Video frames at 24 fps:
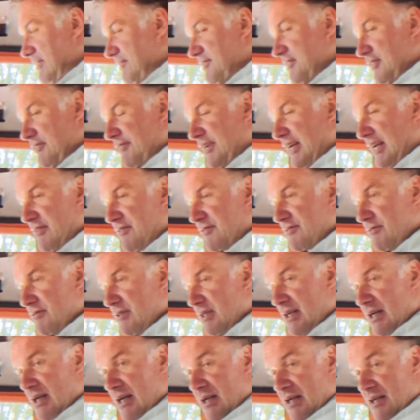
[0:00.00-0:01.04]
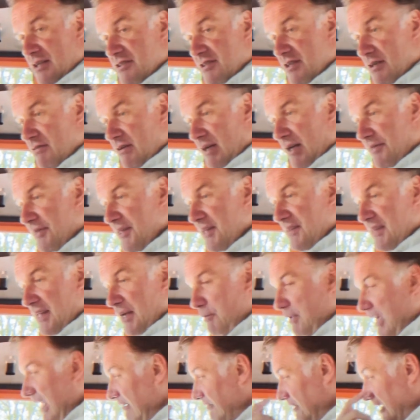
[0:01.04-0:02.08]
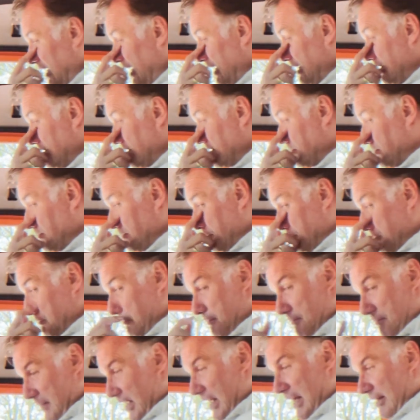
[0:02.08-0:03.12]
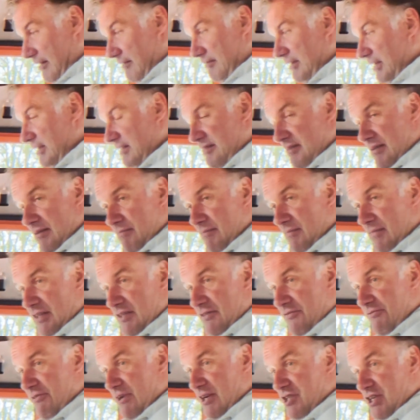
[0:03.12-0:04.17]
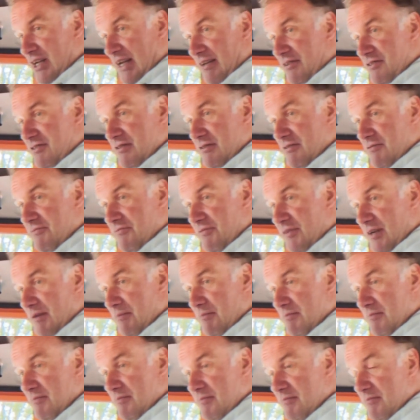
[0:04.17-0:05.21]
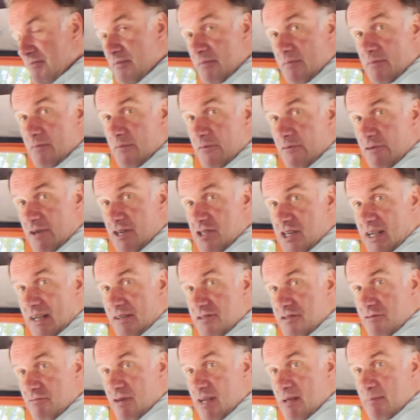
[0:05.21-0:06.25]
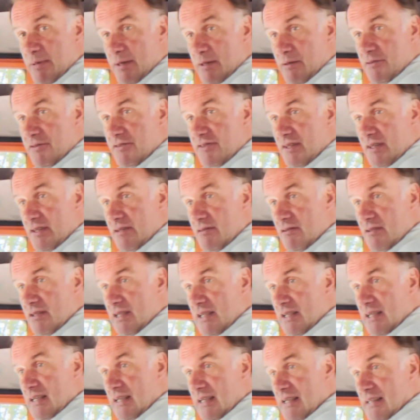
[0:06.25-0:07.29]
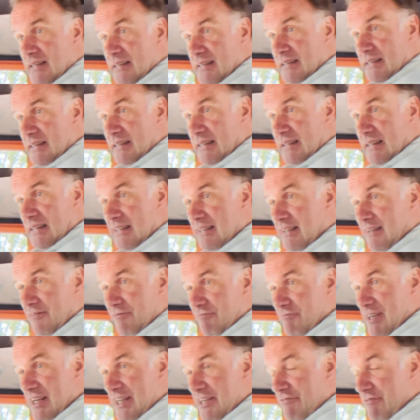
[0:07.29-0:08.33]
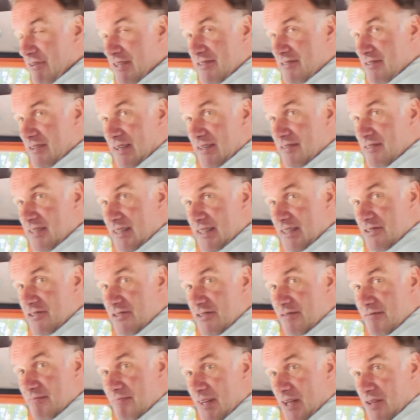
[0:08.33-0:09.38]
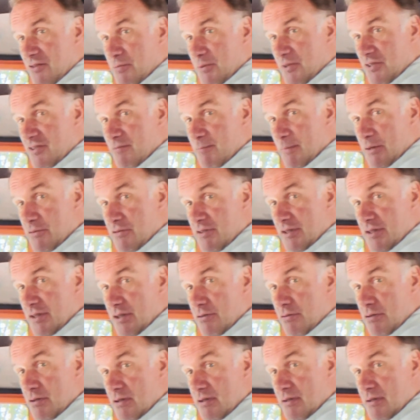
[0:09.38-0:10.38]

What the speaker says: self cancel. So I think there we have it. It's fresh out of rebuild, so I can't really criticise it. It just does what it's supposed to do.